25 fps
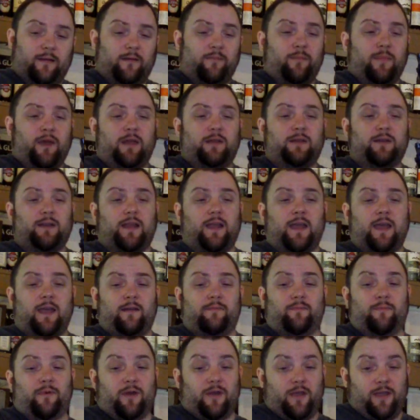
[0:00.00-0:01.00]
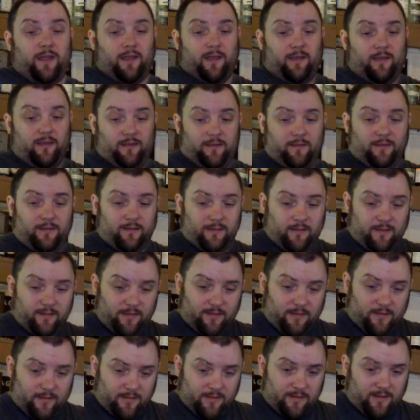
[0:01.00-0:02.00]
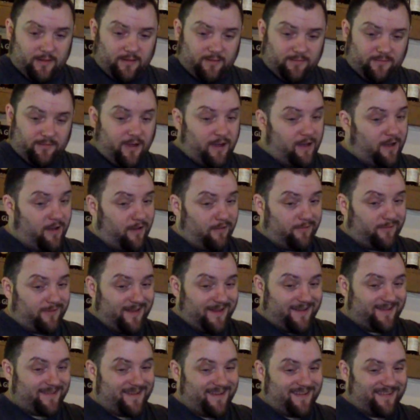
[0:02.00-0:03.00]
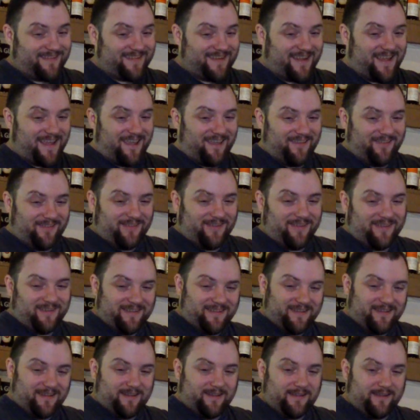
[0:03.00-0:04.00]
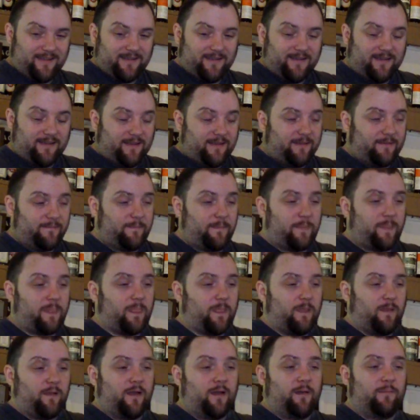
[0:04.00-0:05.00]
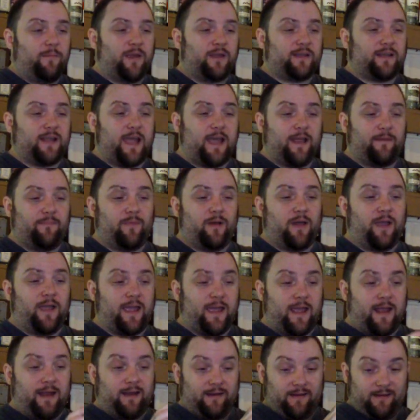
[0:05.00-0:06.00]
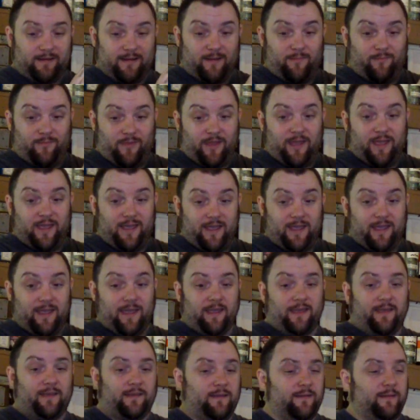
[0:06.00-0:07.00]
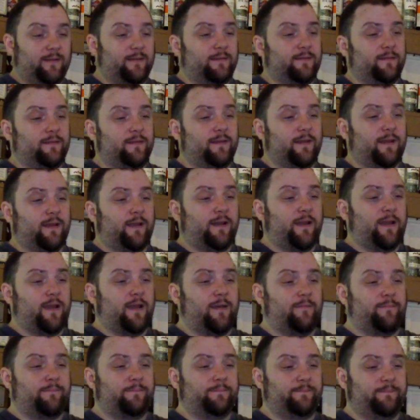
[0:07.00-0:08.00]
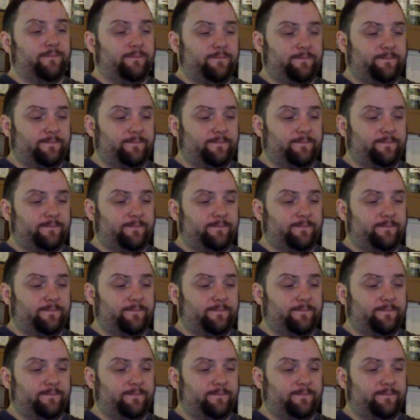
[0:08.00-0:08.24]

I must have had my... Try to hold this at safe. I must have had my hand somewhere here, and